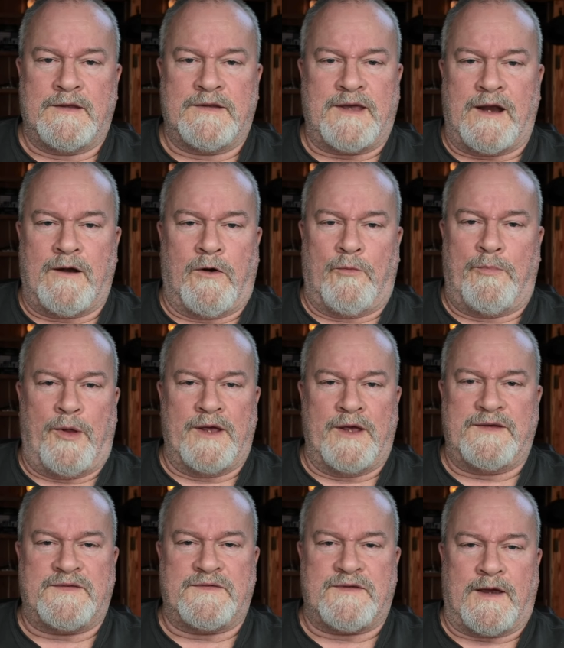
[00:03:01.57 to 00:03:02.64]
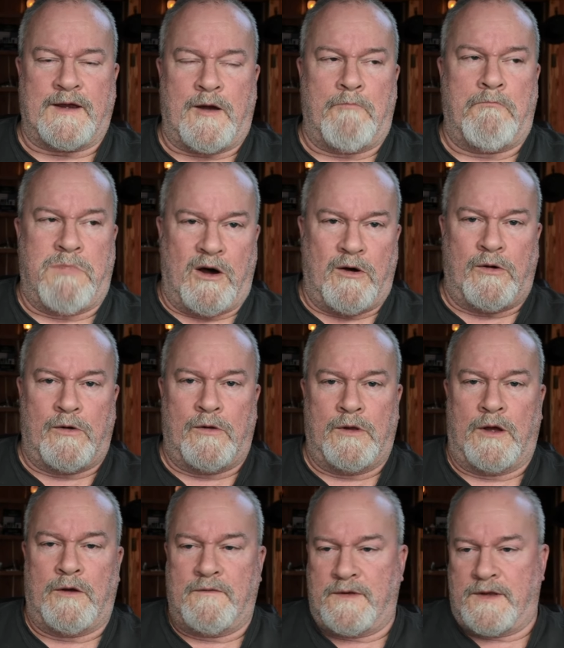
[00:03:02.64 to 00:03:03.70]
Is that whole place is like a
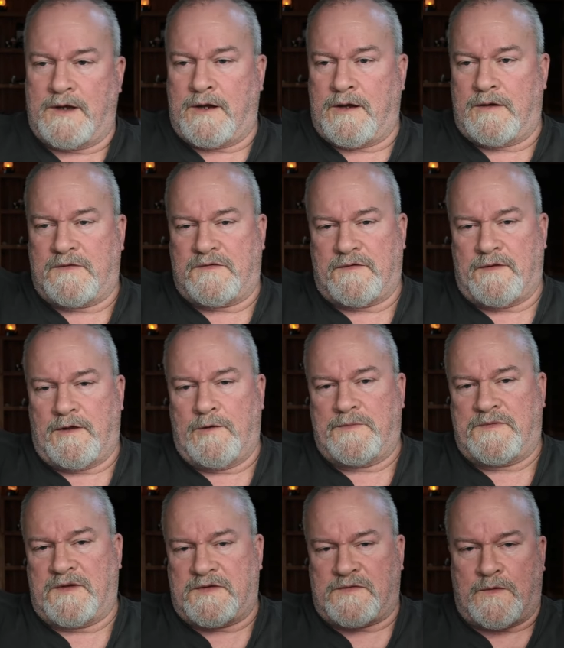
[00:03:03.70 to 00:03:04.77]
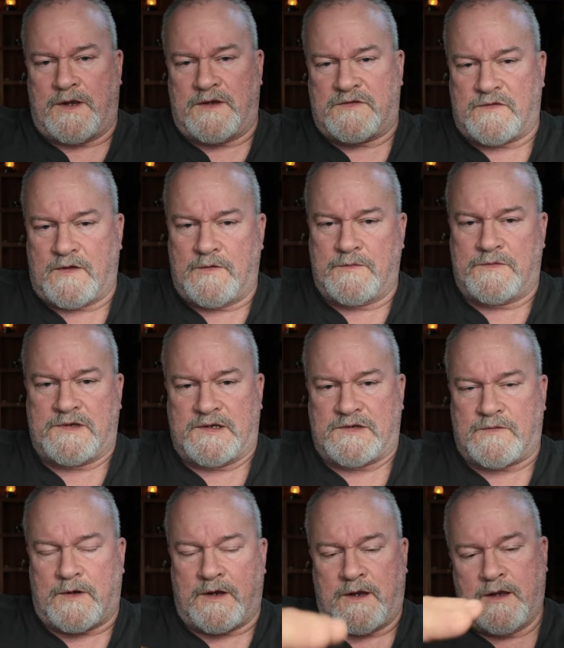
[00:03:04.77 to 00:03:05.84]
bowl over there. It slopes this way, slopes
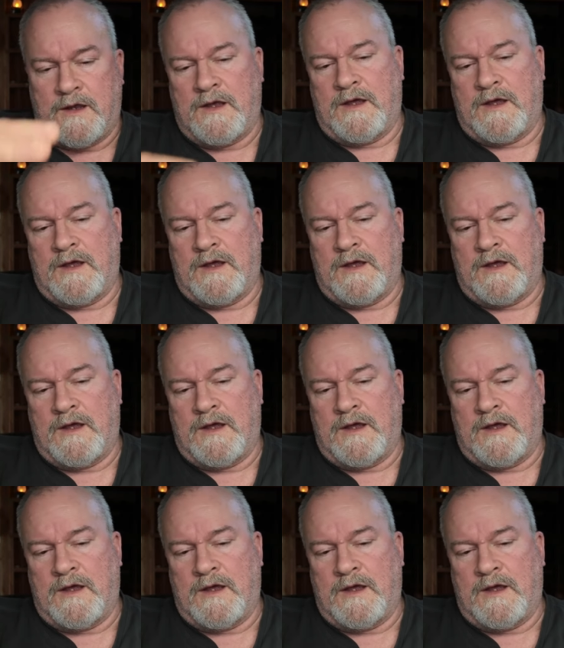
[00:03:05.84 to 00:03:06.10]
this way.